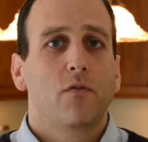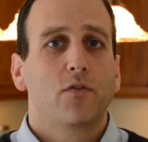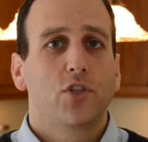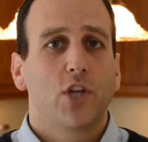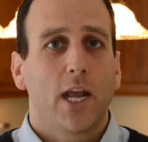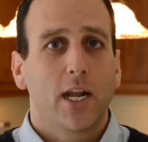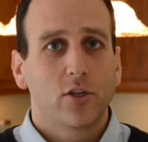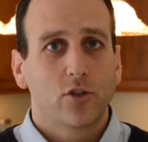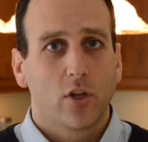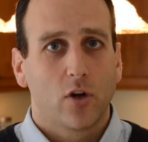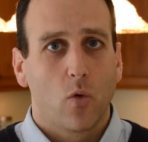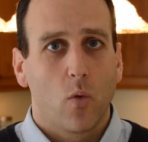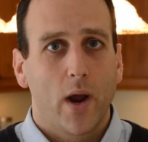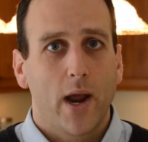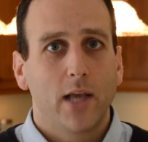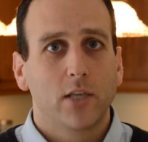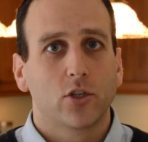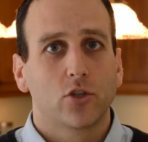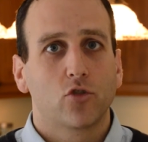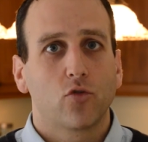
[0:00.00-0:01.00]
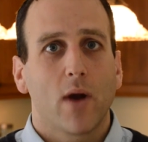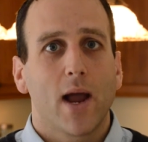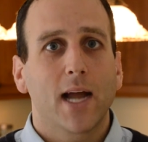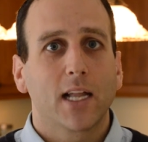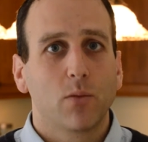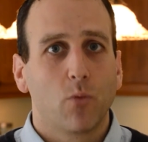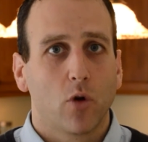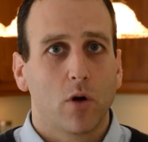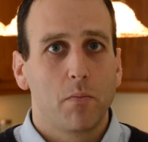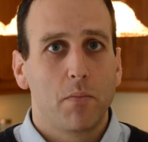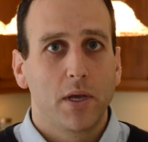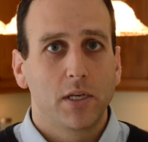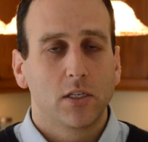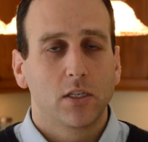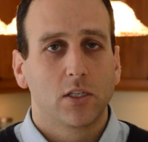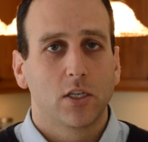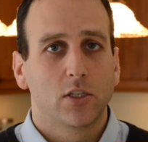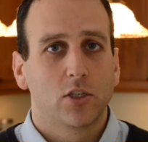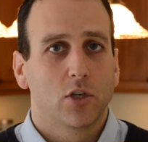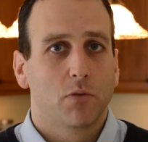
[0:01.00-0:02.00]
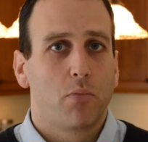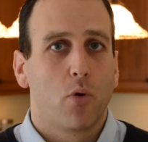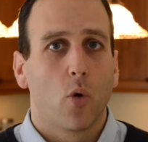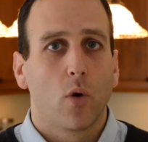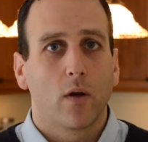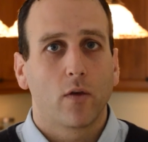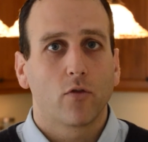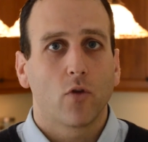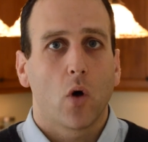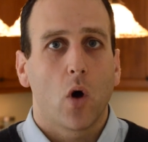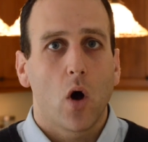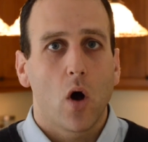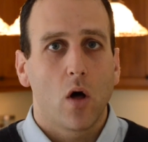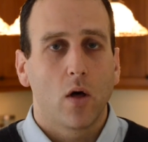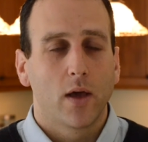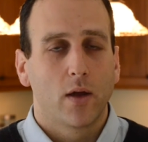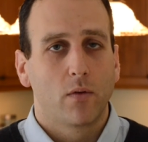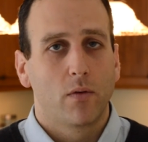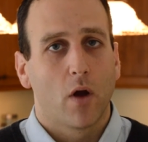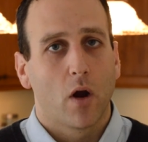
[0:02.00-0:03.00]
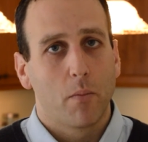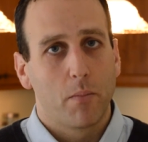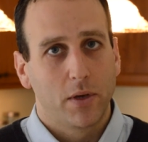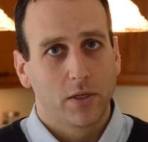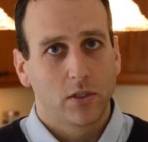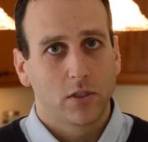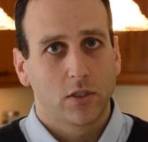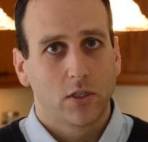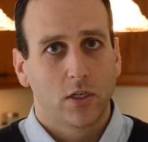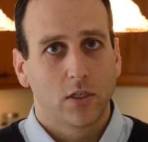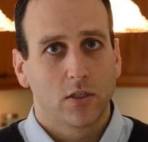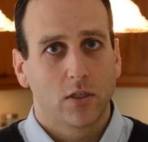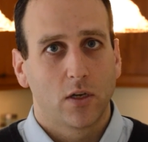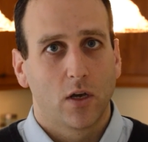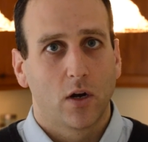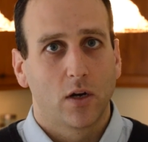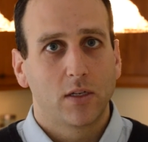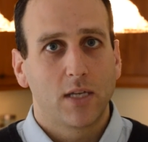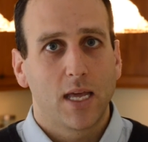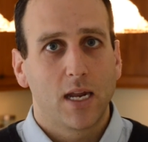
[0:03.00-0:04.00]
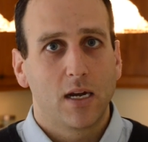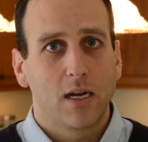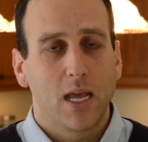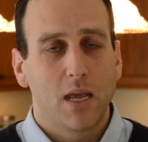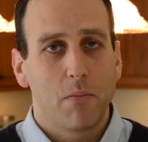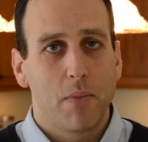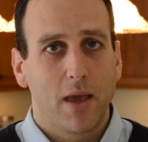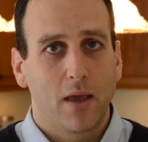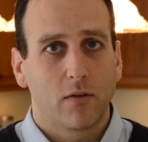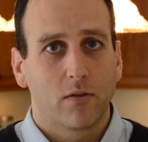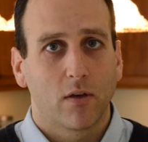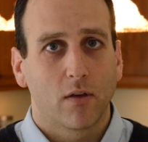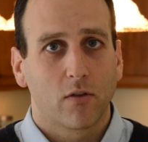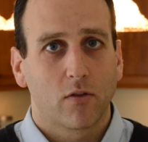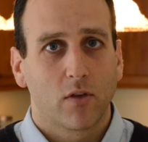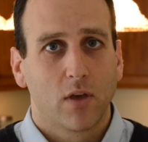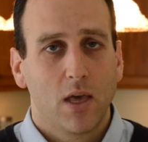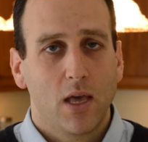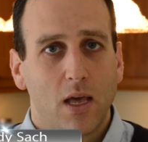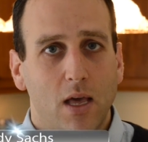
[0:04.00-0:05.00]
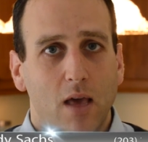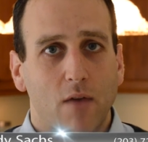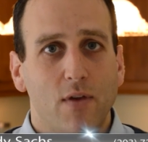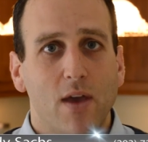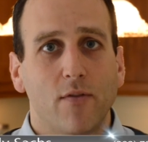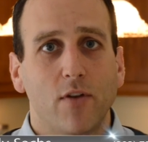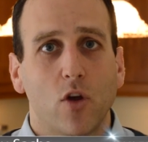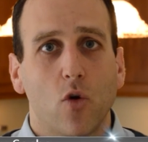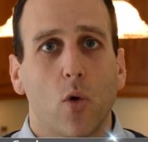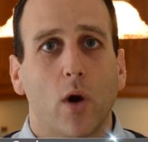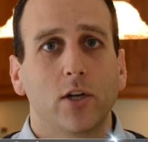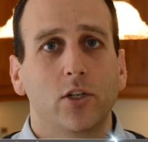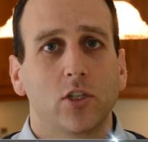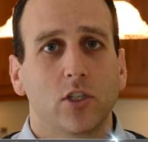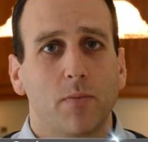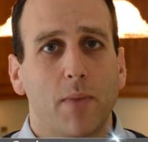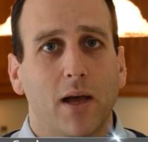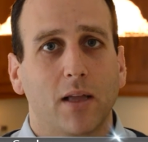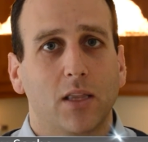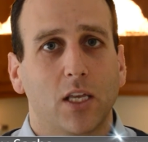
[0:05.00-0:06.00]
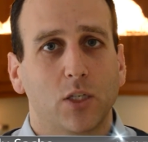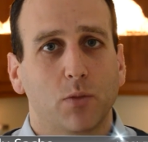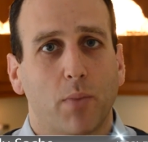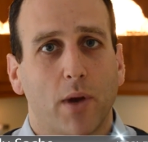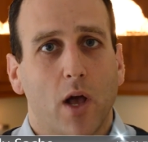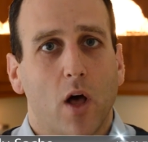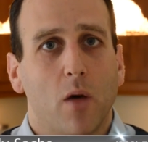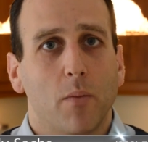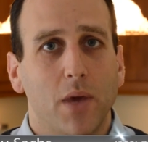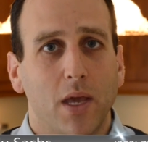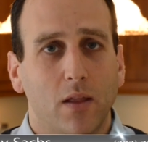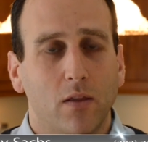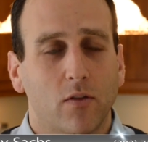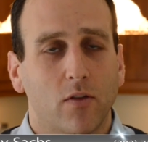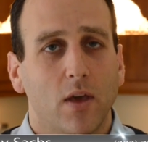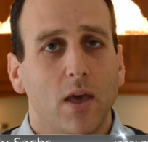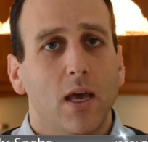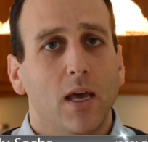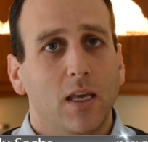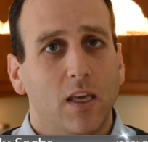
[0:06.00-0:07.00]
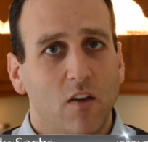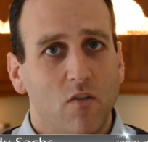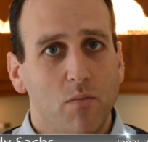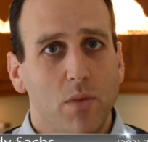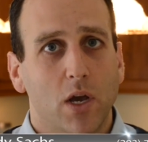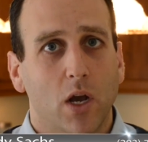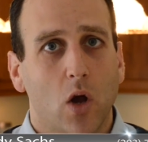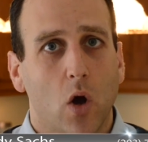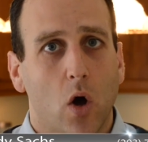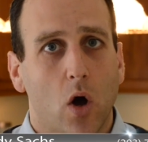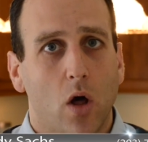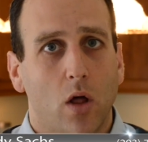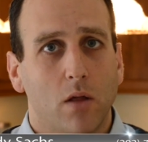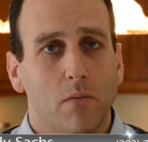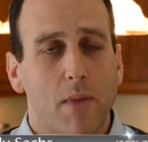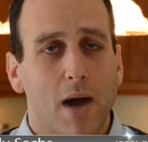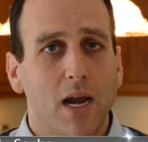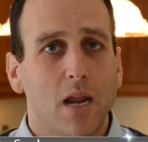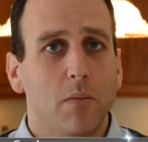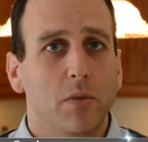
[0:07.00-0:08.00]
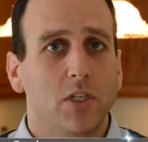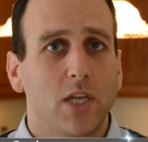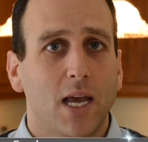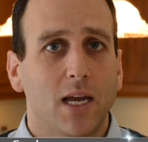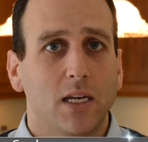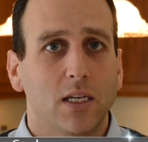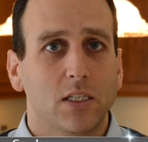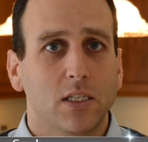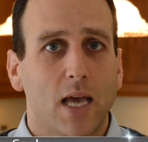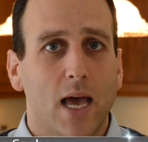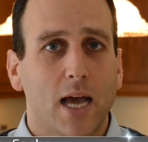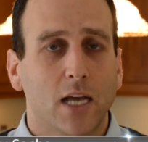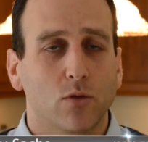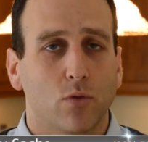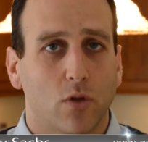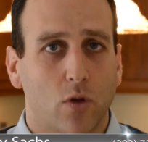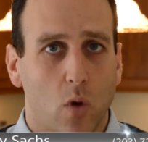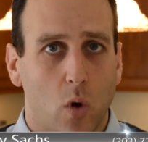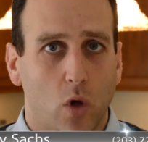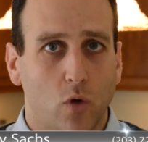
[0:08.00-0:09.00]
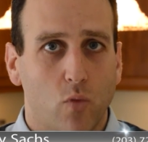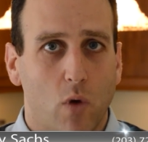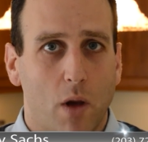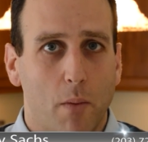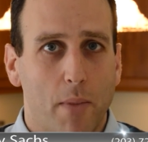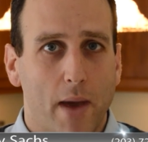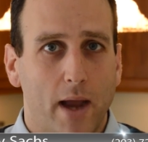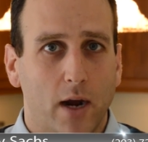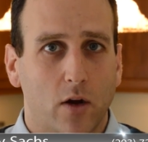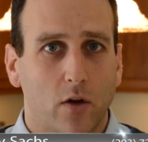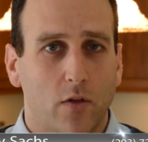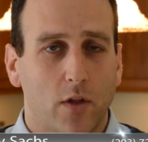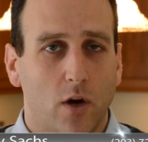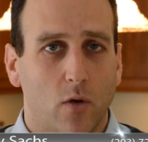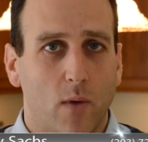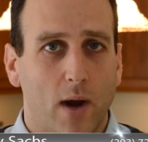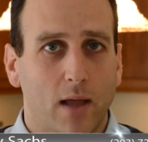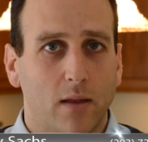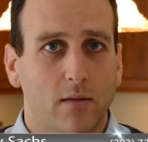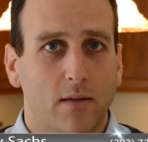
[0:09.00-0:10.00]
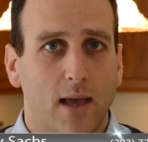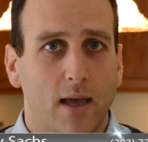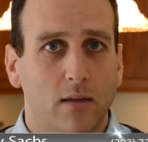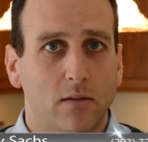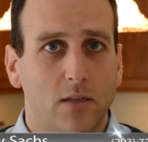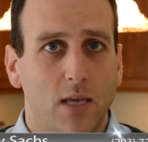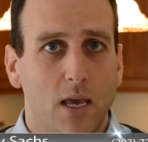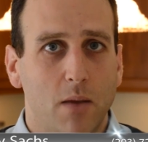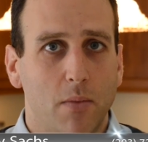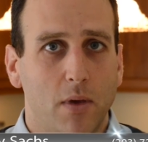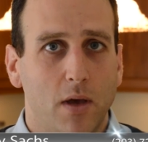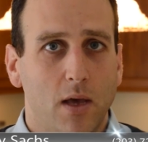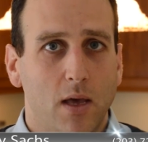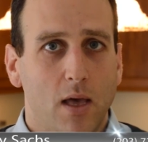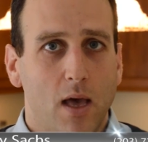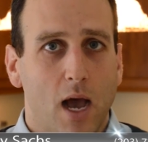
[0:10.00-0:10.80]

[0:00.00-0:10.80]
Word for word: Change their ways, attract more business, and support us all in our businesses on a day-to-day basis. If you have any questions about this, by all means, give me a call. My name is Andy Sachs with Coldwell Banker and the Around Town team.